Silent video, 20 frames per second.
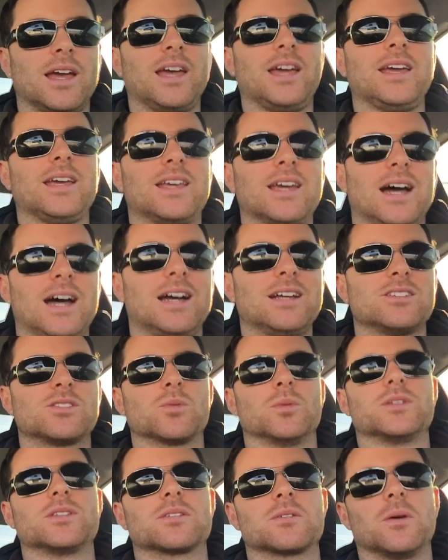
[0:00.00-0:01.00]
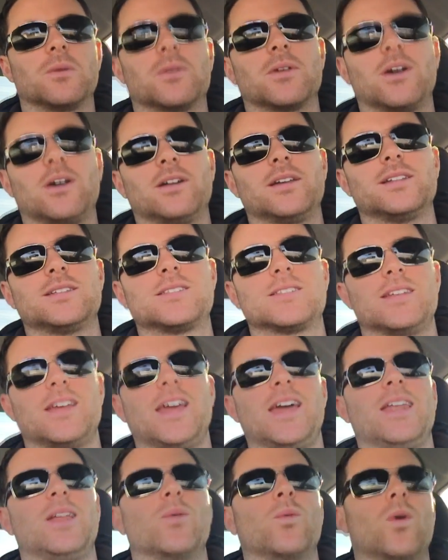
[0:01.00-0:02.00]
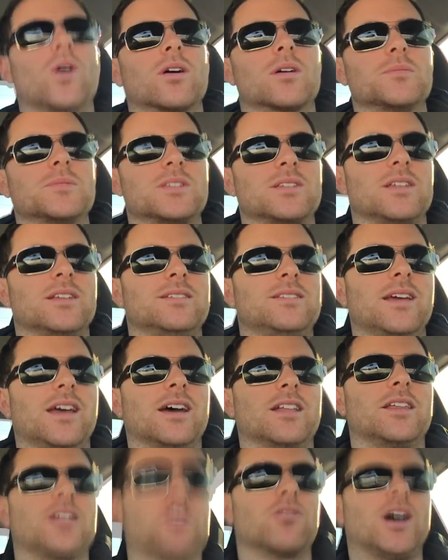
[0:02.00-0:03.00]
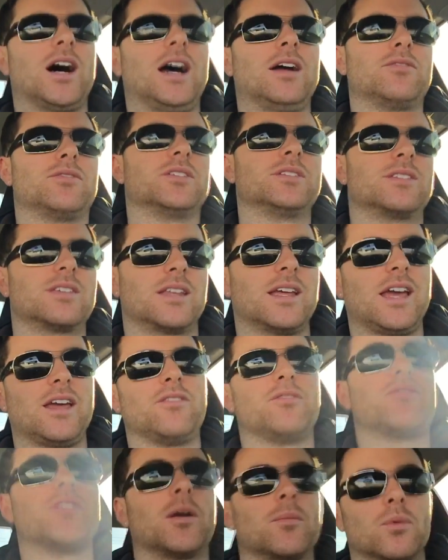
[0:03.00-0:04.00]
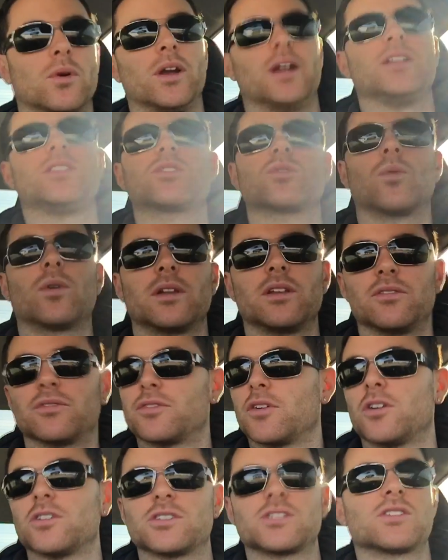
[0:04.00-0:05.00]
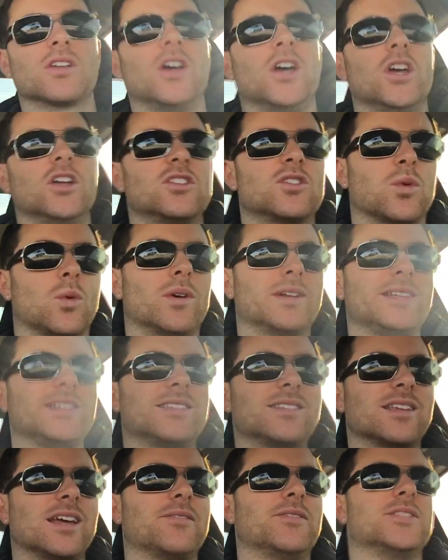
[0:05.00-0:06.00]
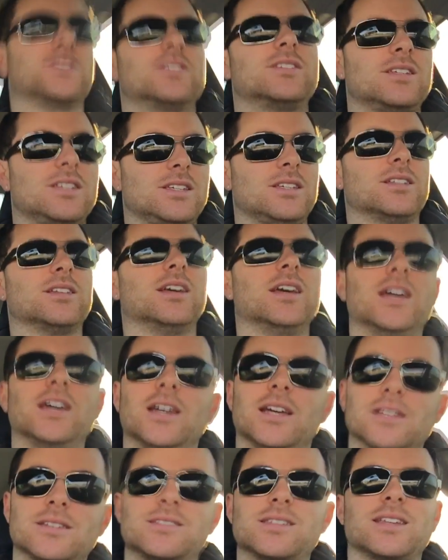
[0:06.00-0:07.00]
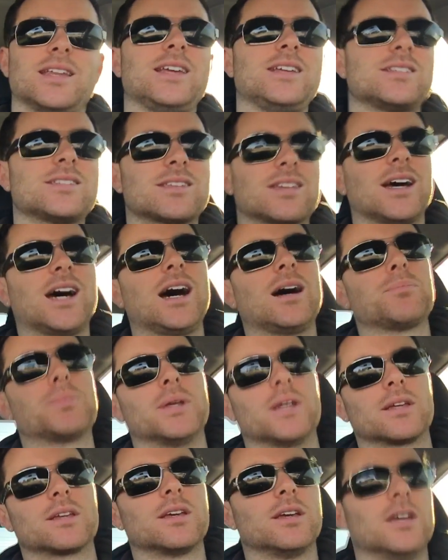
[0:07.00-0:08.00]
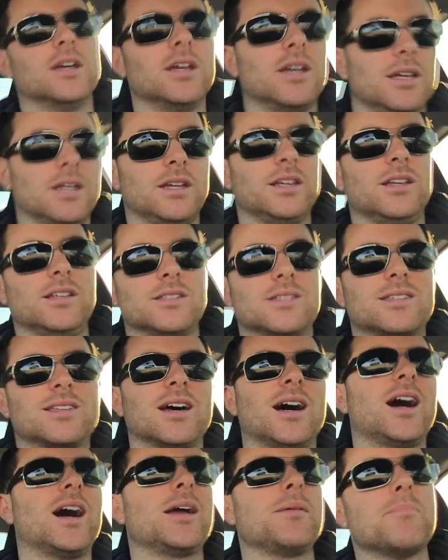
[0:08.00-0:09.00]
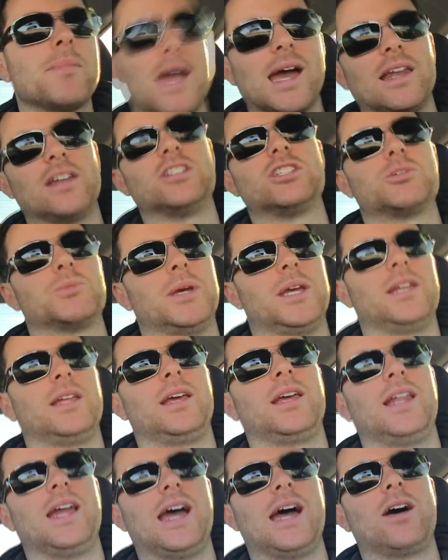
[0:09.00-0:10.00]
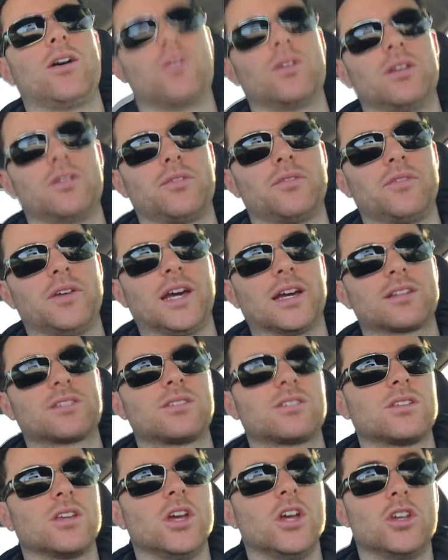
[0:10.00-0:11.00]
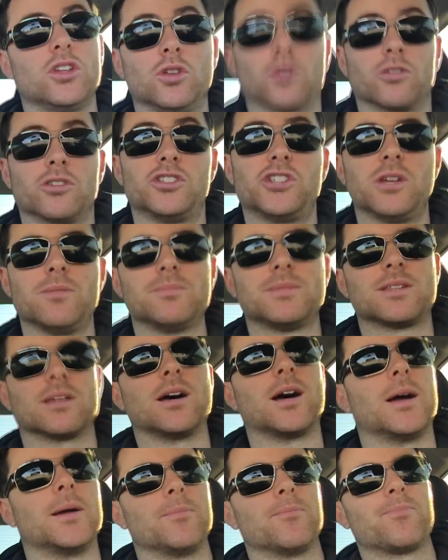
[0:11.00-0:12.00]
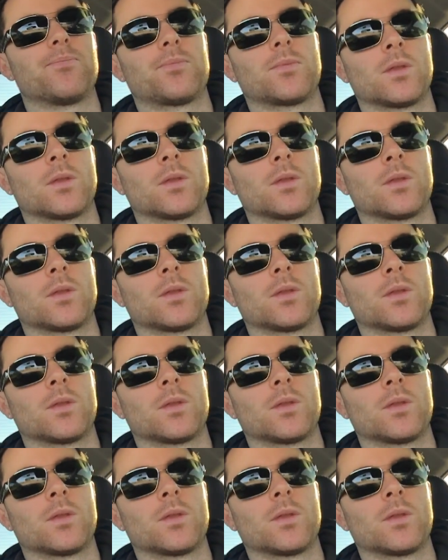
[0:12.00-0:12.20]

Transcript: Hey guys, what's going on? It's Dan, and welcome to the Daily Ride for today, February 21st, 2017. And today's topic is time management and how it affects your gym time.